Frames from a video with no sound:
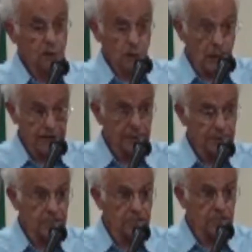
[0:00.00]
One
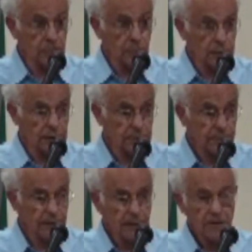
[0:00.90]
in this story.
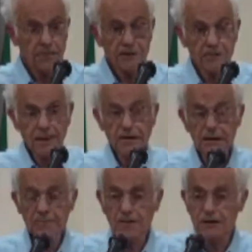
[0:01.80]
The
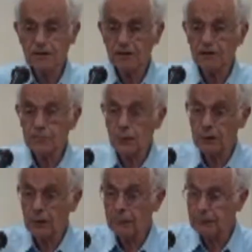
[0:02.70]
second is in the
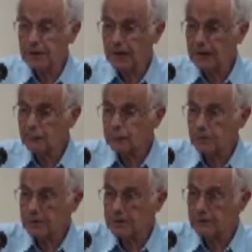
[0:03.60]
story of Pilegesh
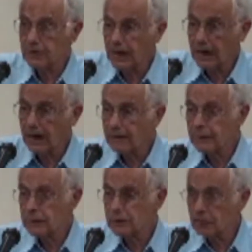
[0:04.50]

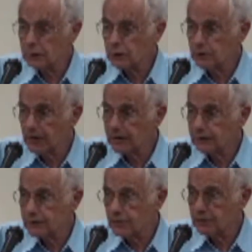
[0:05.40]
beGiv'ah, the
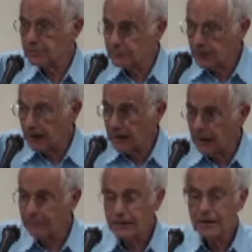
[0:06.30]
concubine from
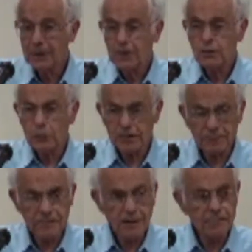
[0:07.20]
Giv'ah, where
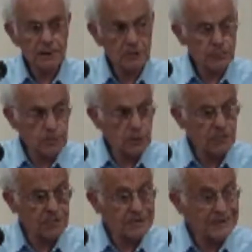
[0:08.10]
it said that the
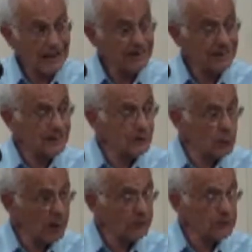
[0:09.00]
person cut his
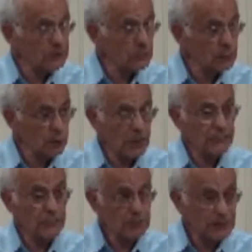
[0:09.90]
wife into
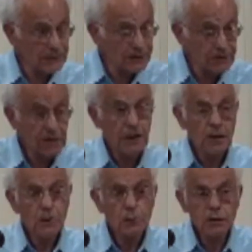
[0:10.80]
12 pieces
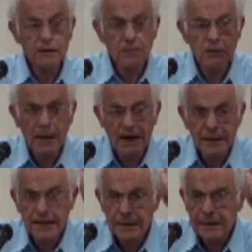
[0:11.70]
with a
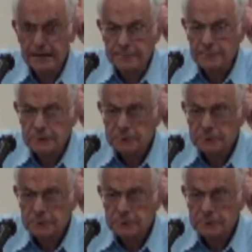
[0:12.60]
ma'achelet.